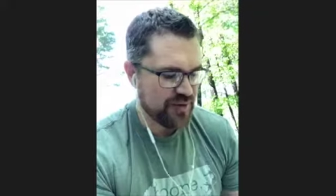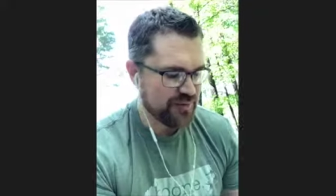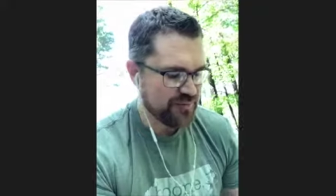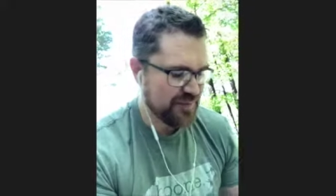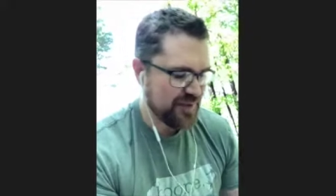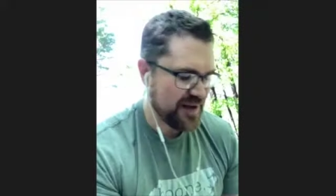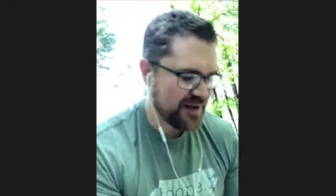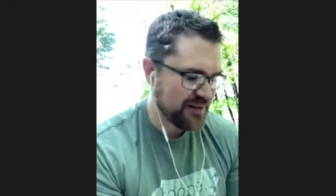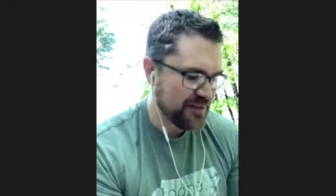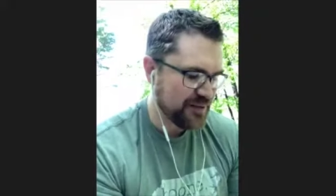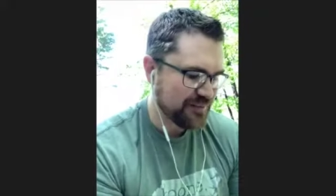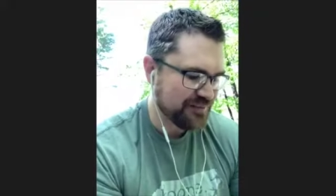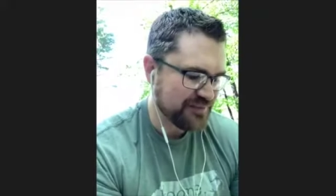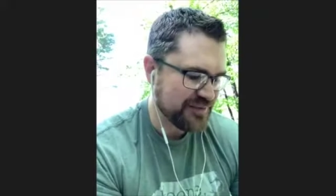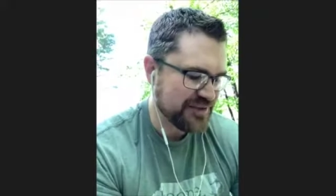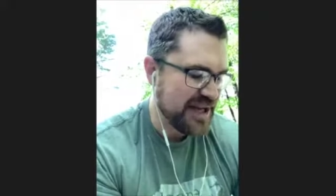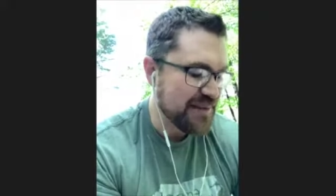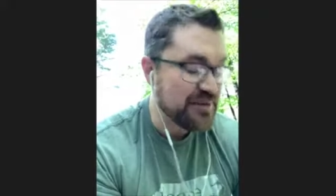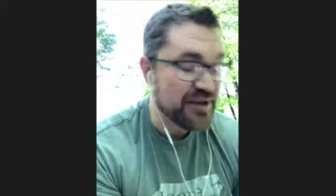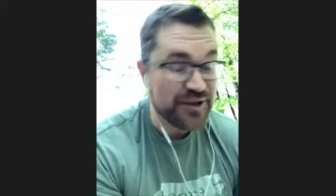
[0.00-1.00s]
Thank you.
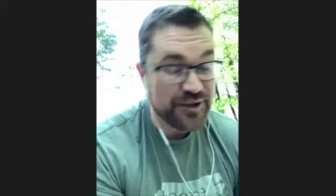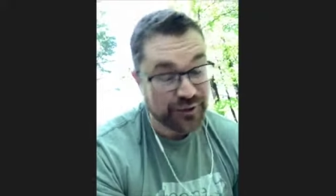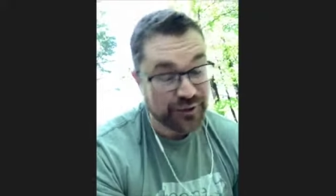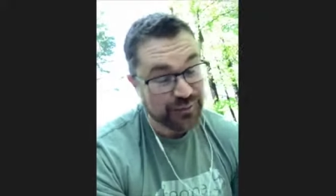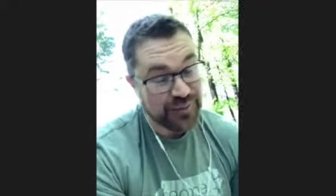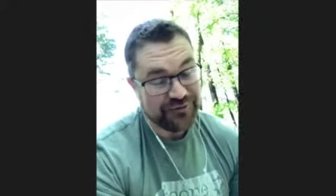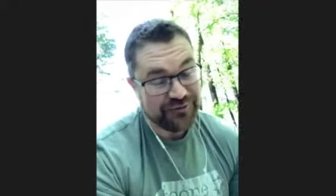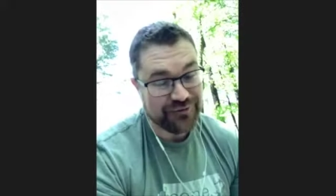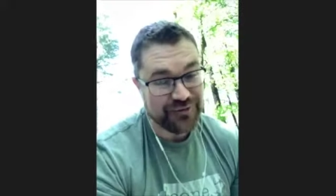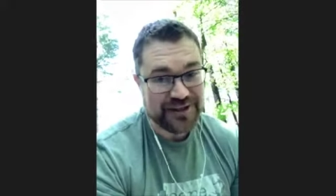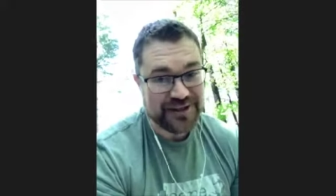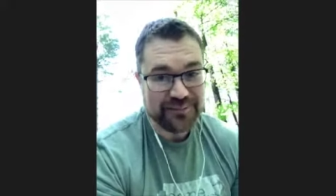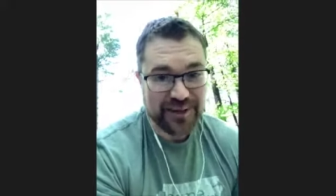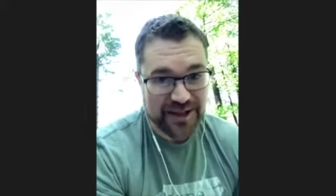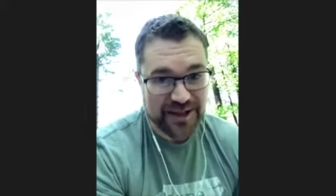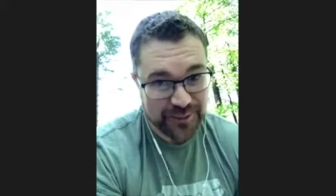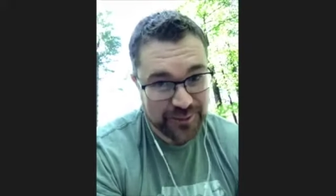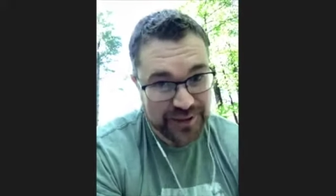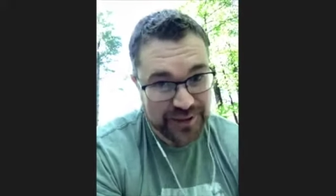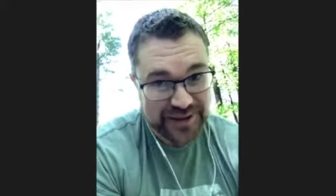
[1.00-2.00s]
Same to you, my friend. By
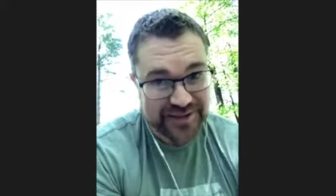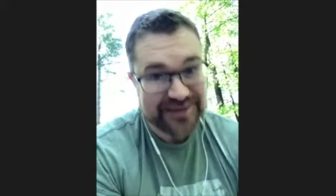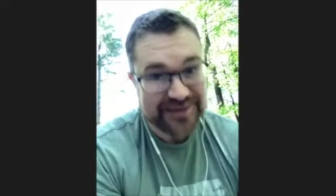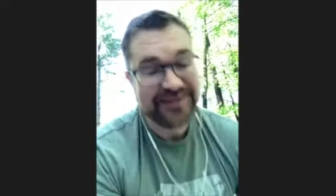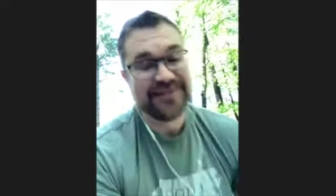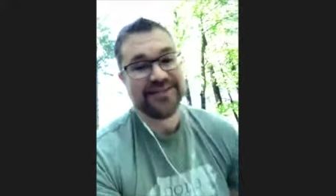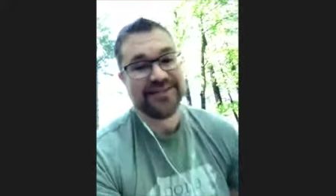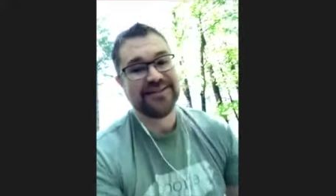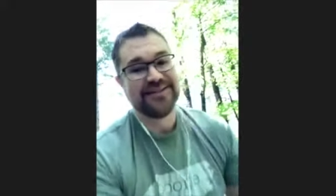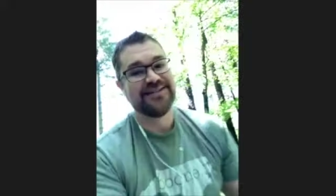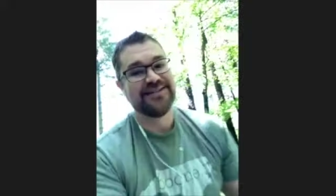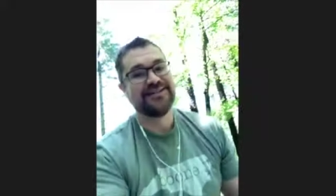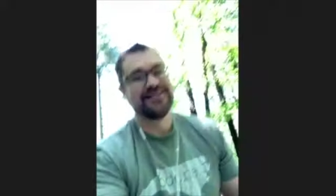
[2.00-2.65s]
the way. Mm.